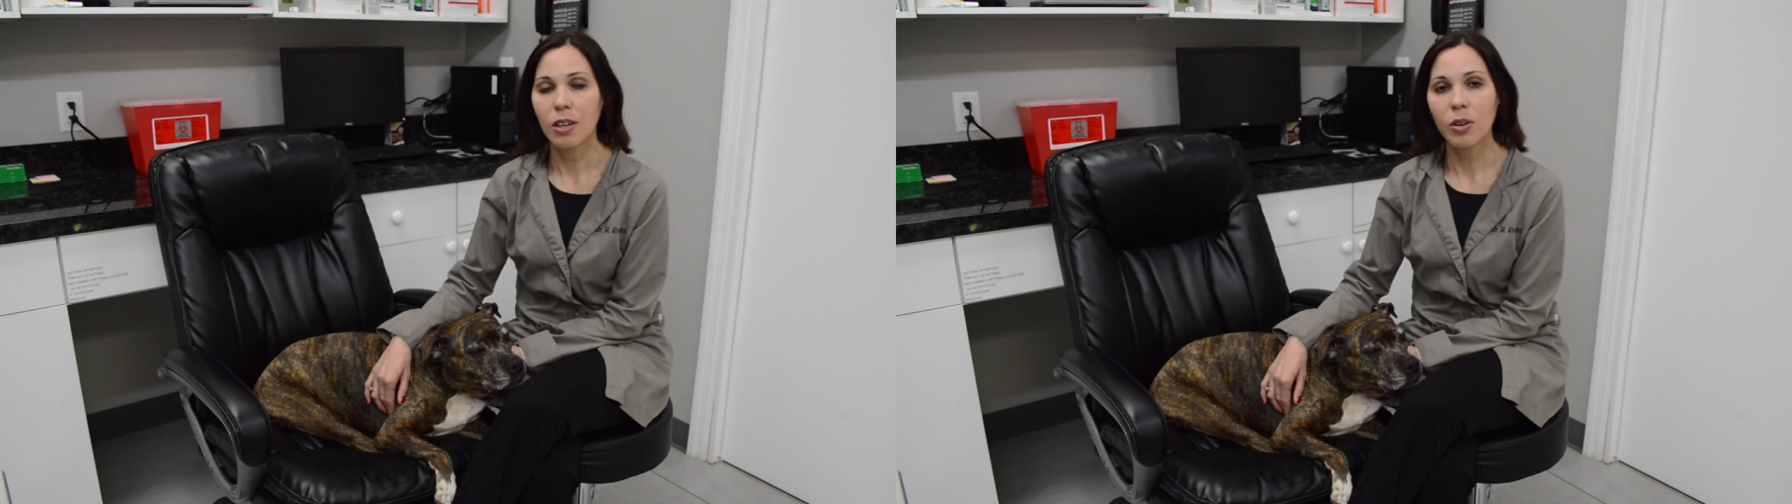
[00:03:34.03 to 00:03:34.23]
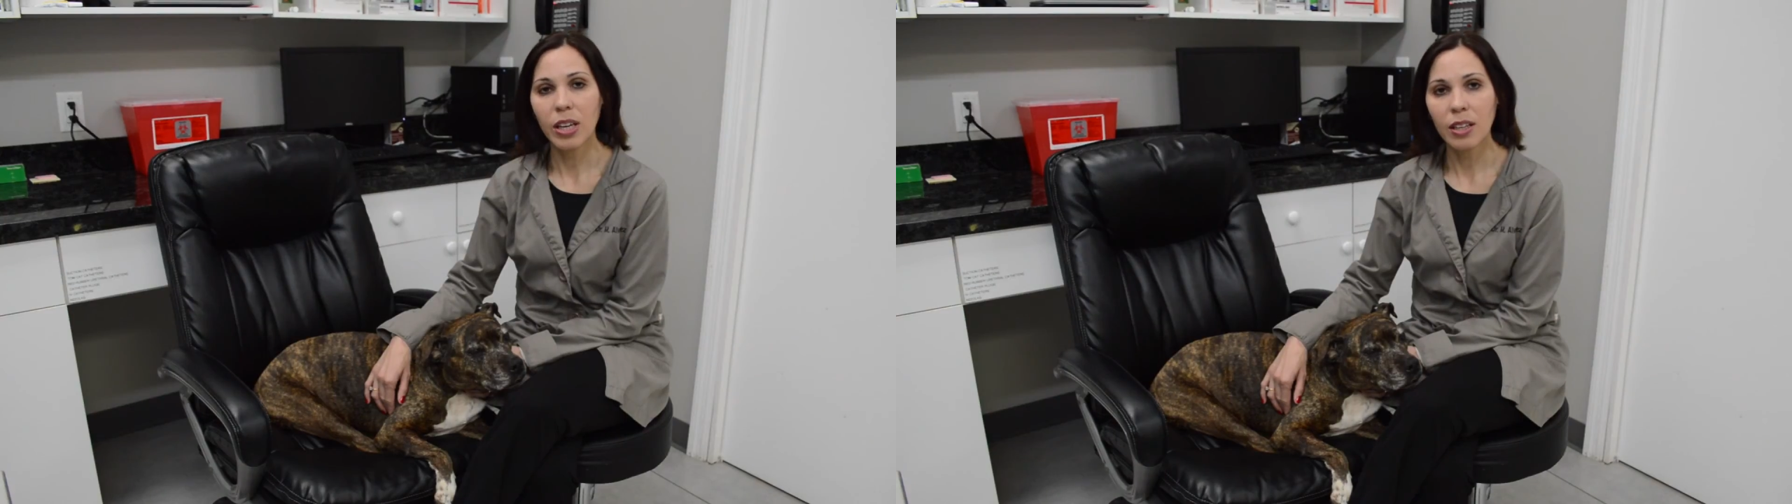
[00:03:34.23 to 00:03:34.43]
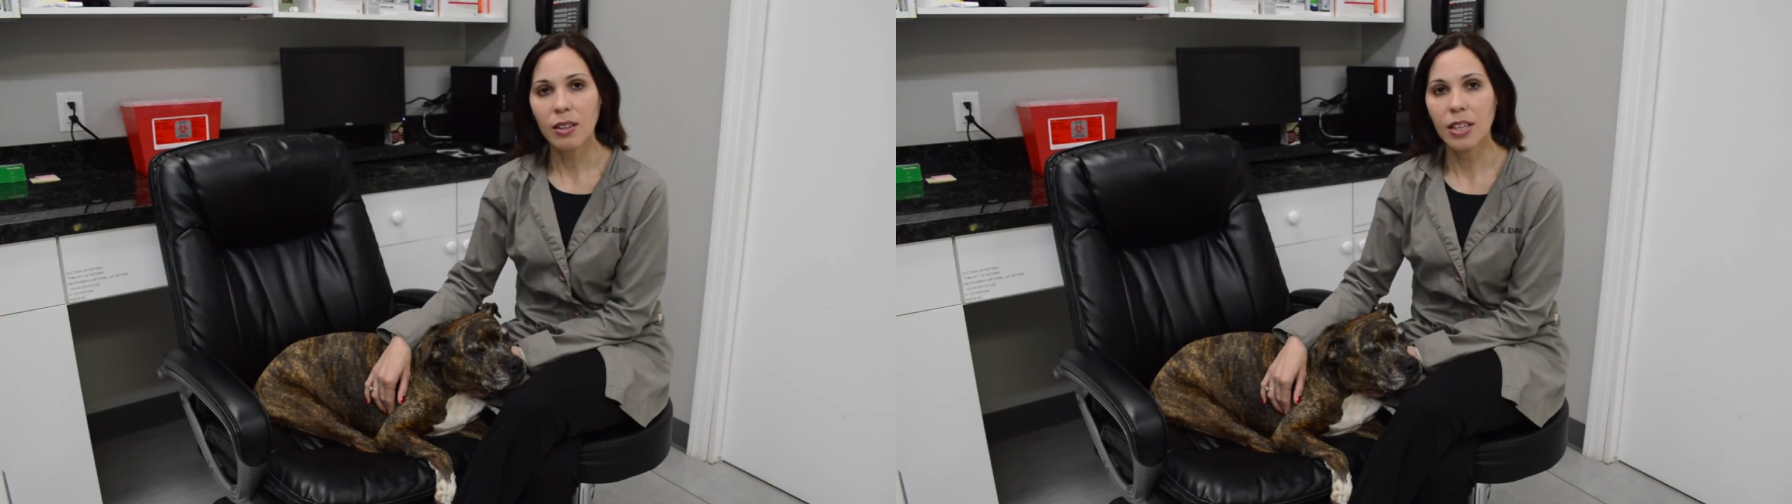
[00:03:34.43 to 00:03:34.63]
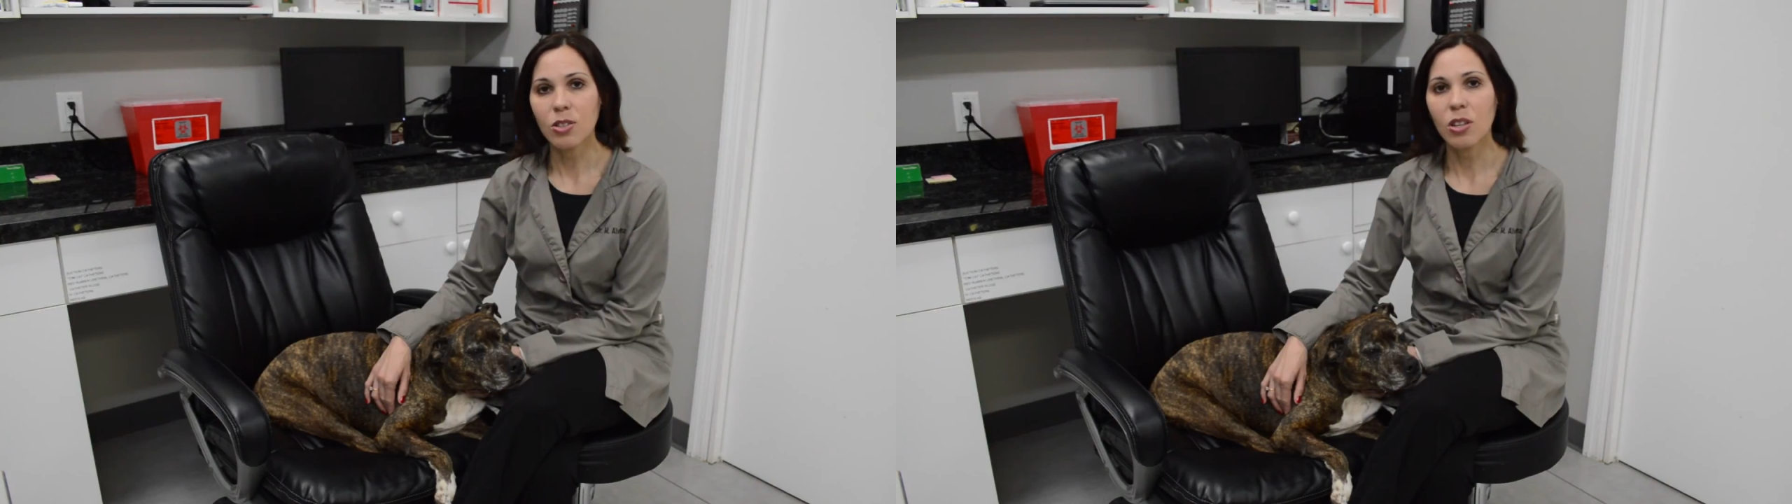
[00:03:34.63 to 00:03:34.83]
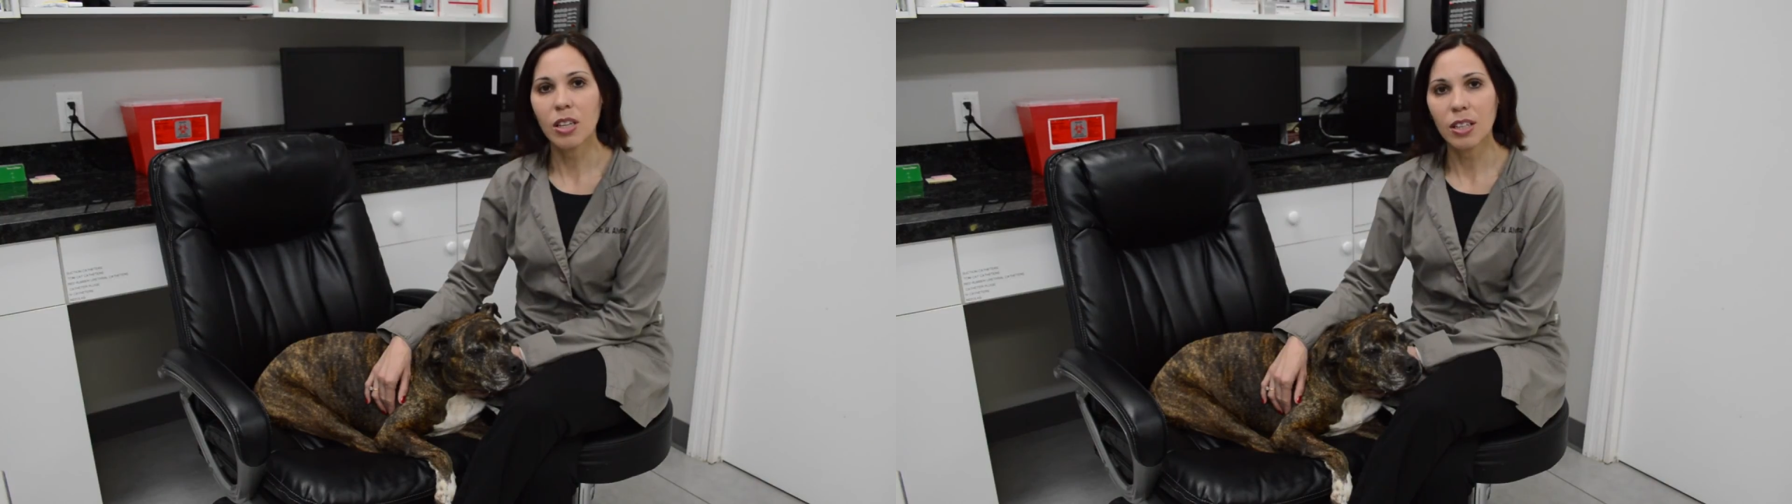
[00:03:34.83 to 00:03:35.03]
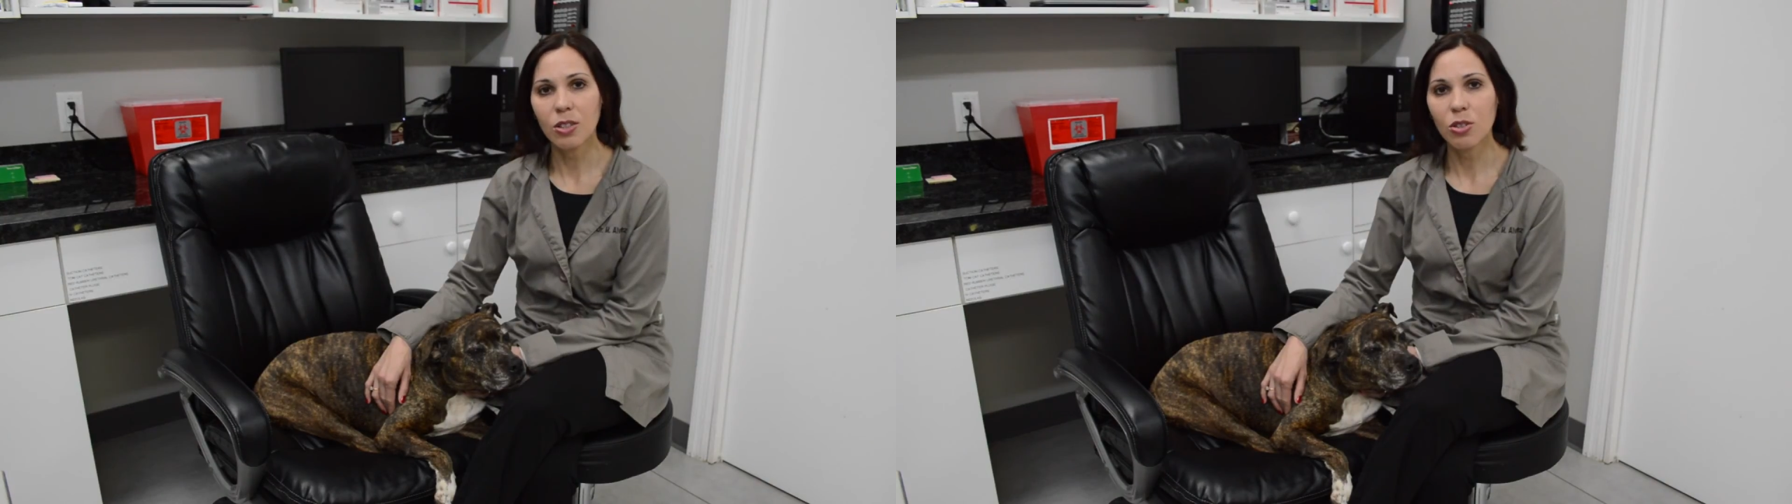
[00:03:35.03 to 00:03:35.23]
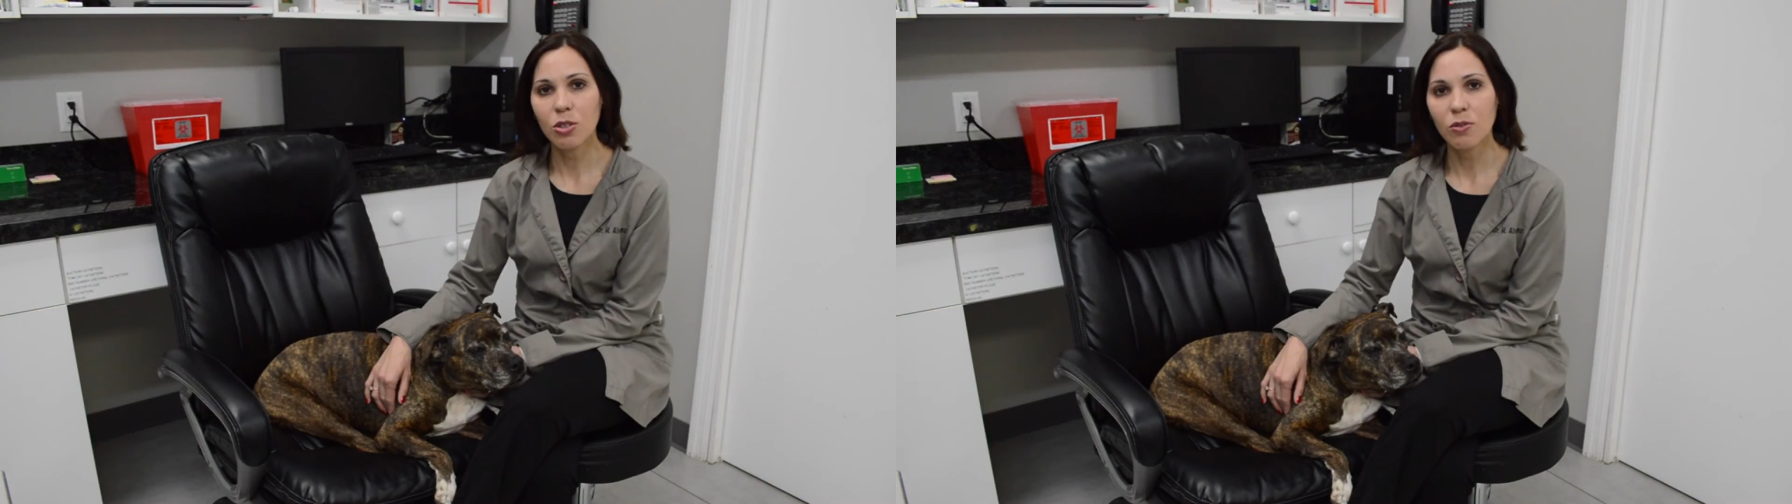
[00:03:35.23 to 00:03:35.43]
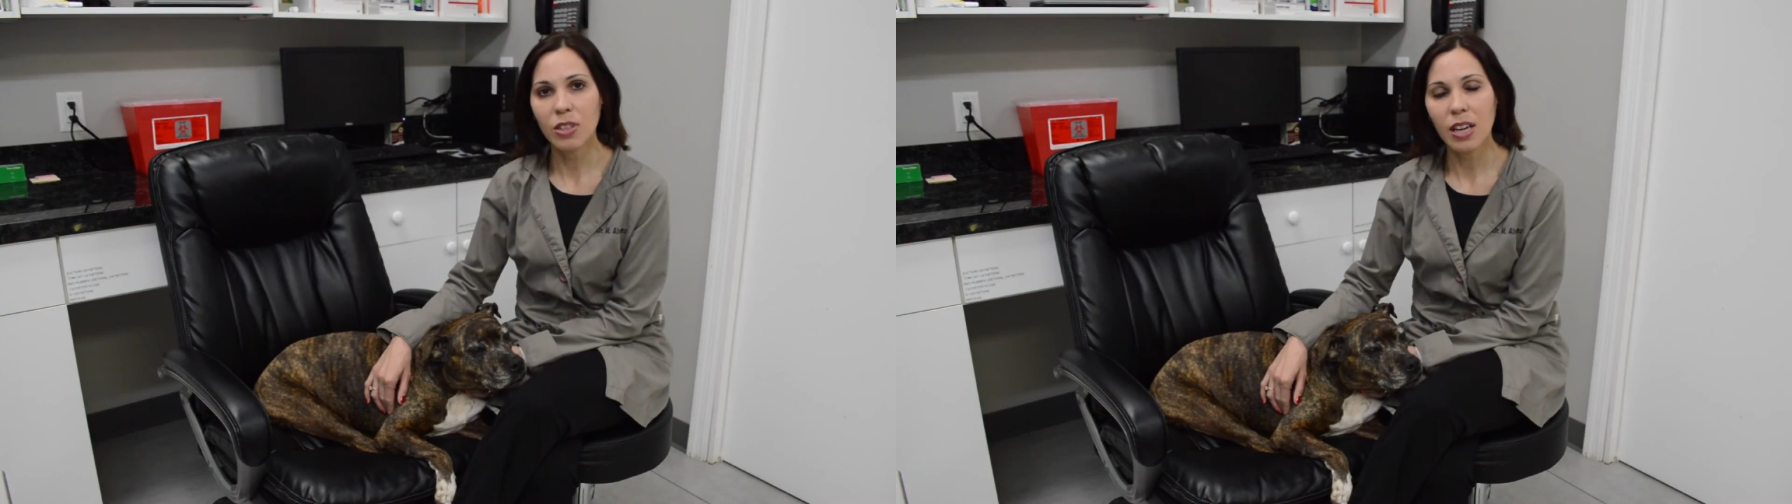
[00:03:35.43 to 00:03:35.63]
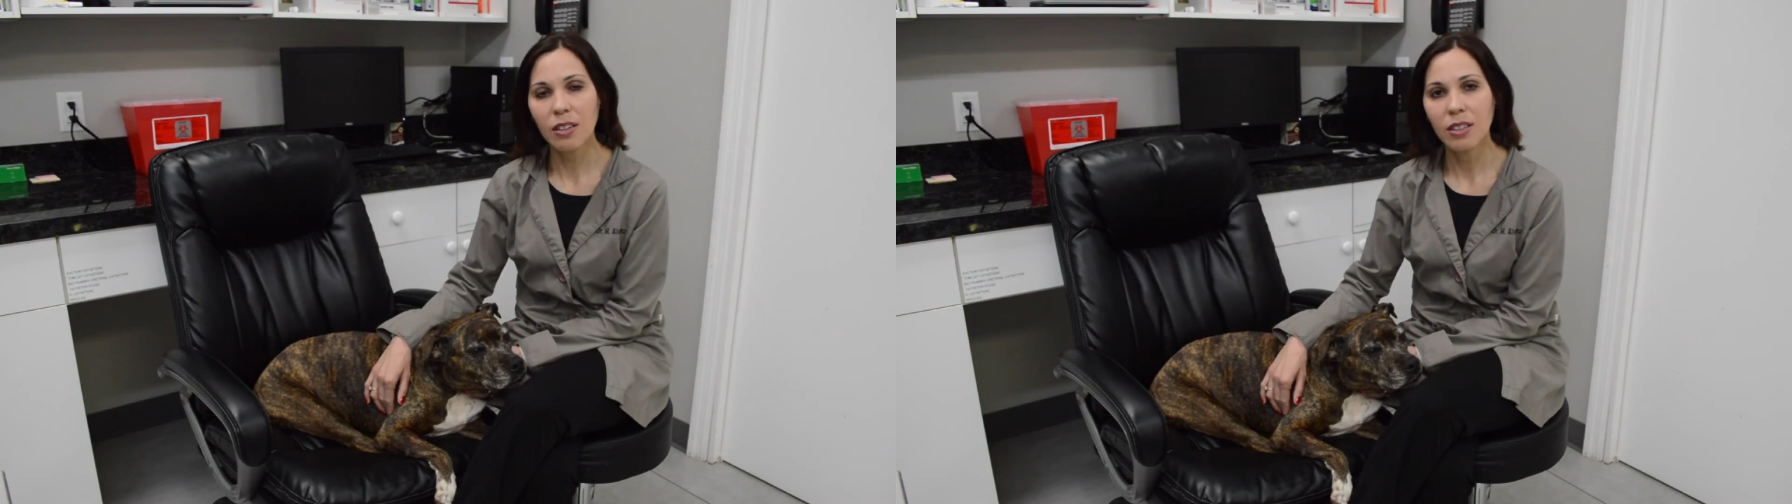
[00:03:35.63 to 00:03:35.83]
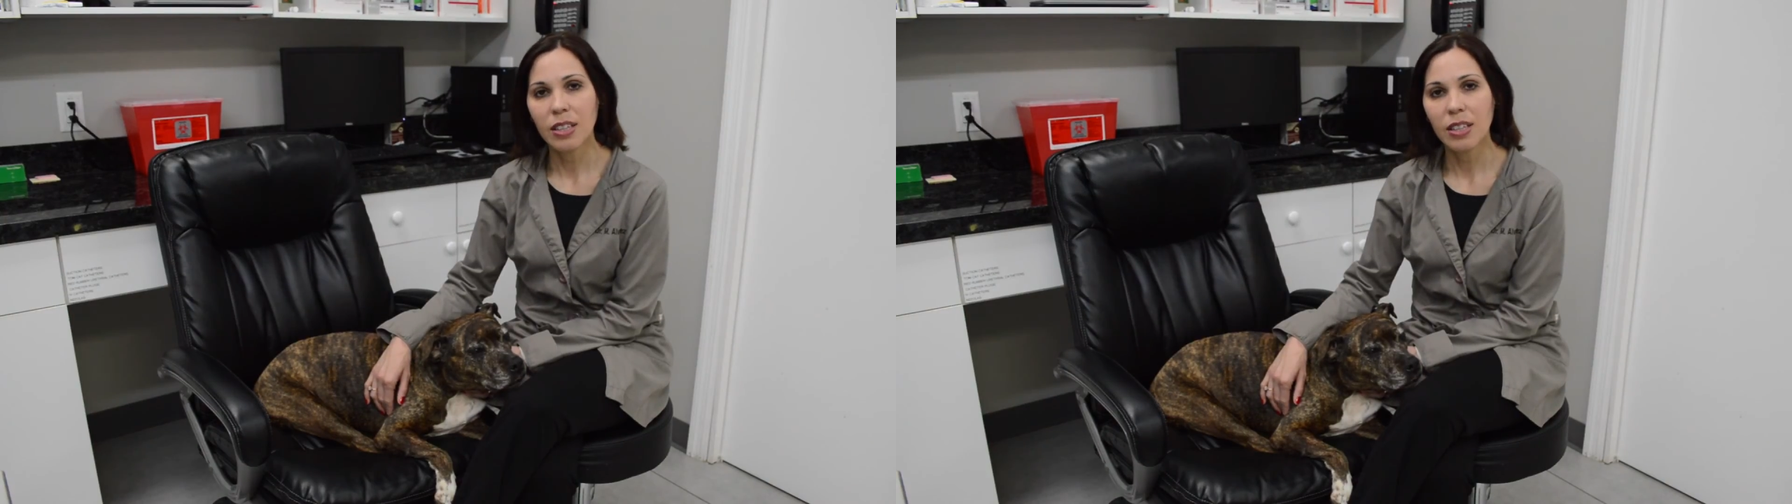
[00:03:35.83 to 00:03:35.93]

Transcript: Okay, that's all on heat strokes for now.